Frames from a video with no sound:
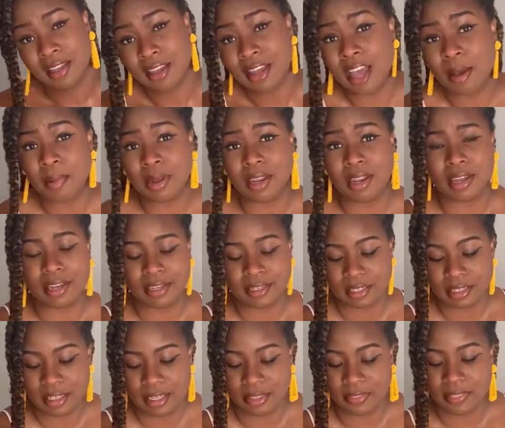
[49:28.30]
I'm a
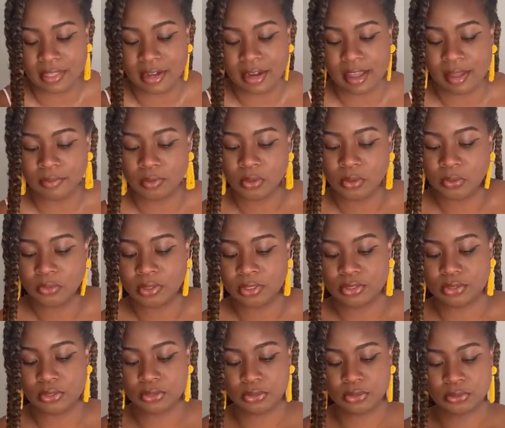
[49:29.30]
lot. And then I'm going
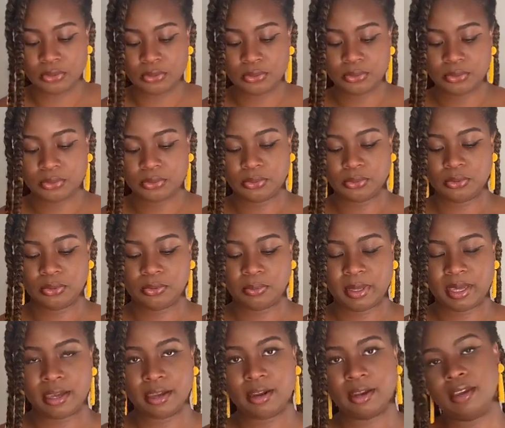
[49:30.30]
to
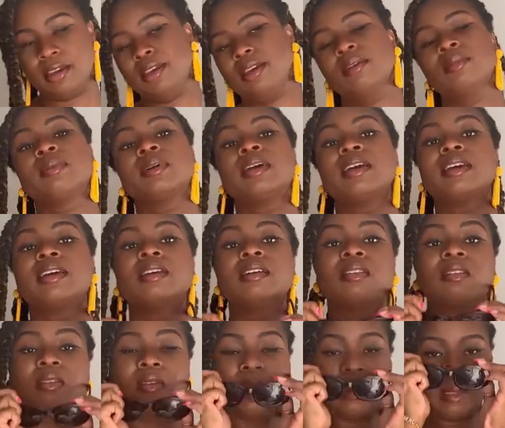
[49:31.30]
pair it with
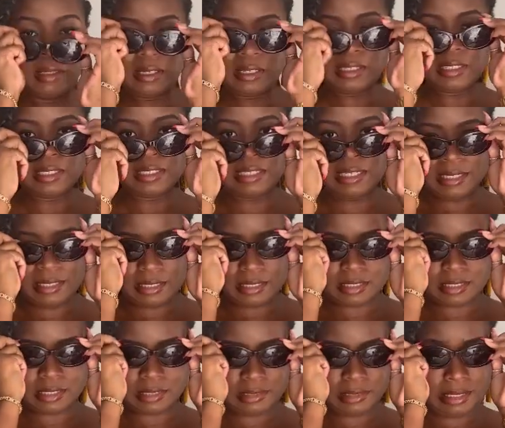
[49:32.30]
these
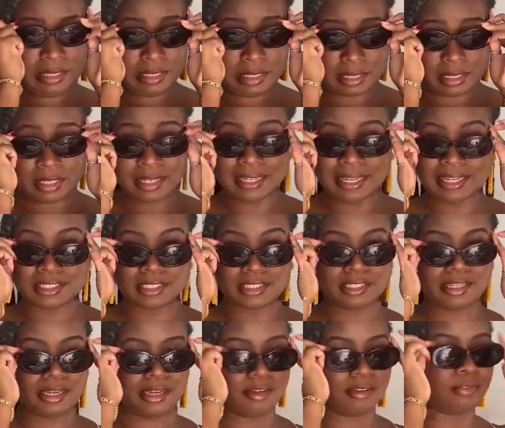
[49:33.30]
Celine sunglasses
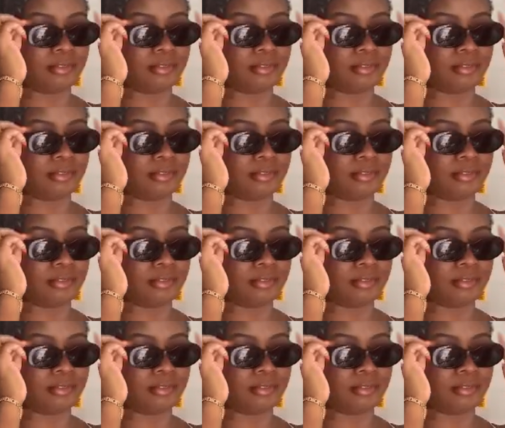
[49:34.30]
that have